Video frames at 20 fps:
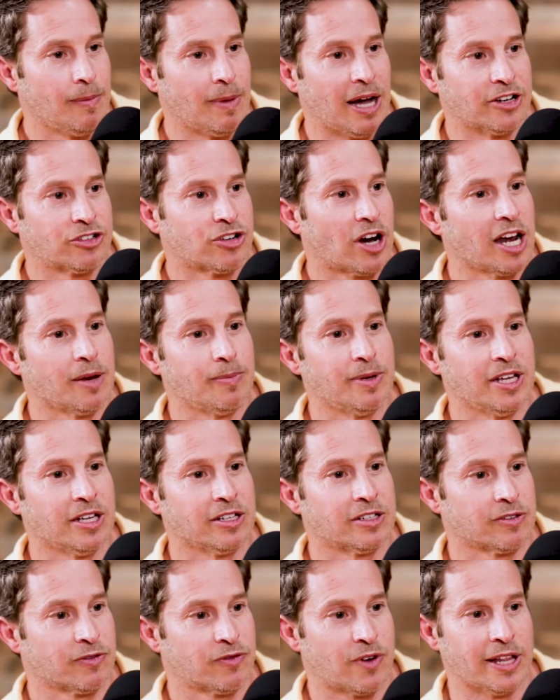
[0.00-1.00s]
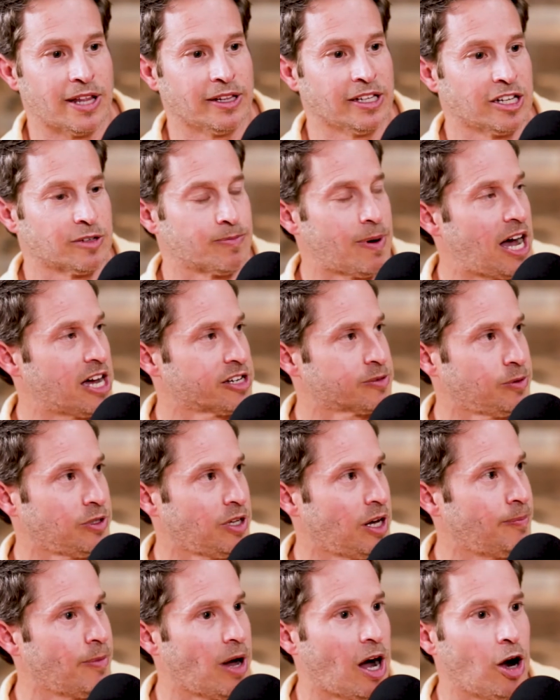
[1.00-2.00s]
I try to be as friendly as possible.
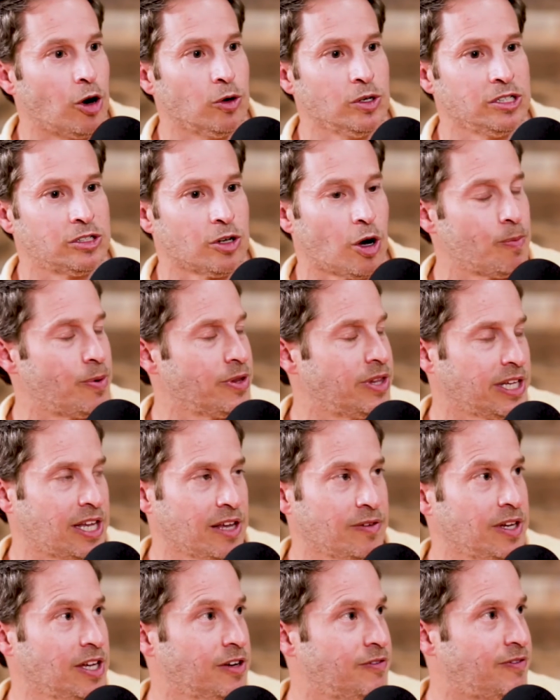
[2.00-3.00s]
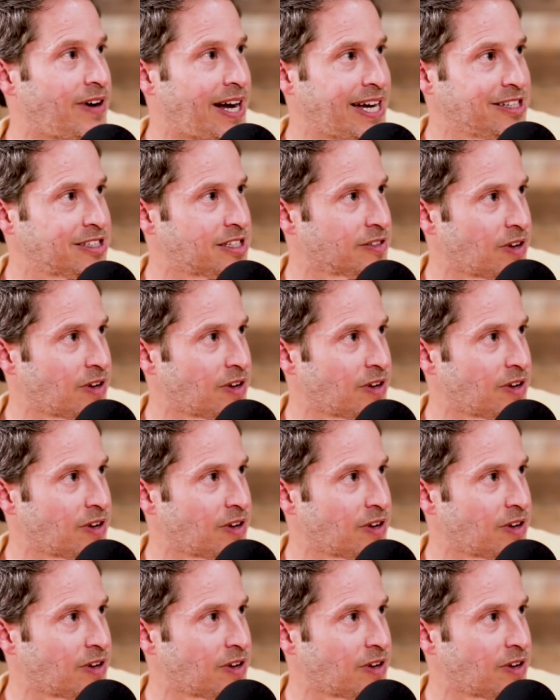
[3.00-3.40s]
I'm always open to giving advice.